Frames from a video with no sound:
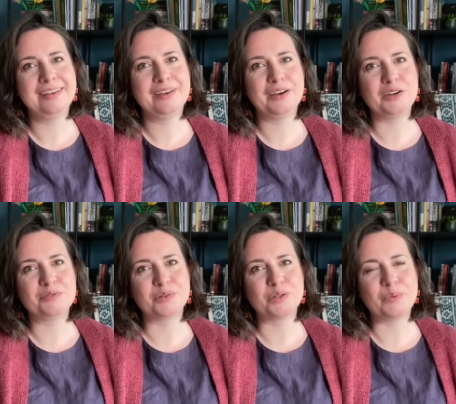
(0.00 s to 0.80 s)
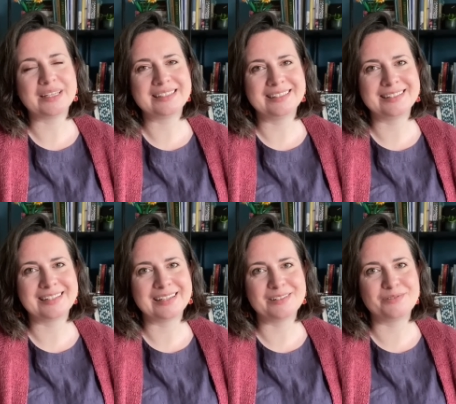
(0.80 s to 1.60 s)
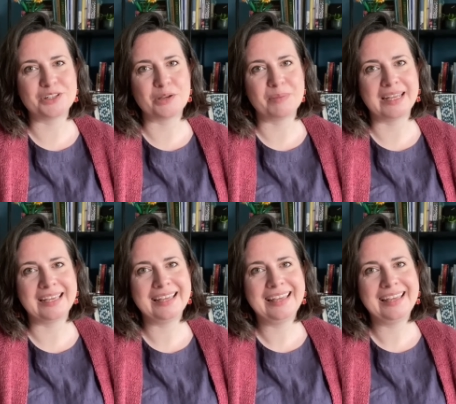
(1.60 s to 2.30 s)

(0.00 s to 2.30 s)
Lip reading: over on the western side of Germany.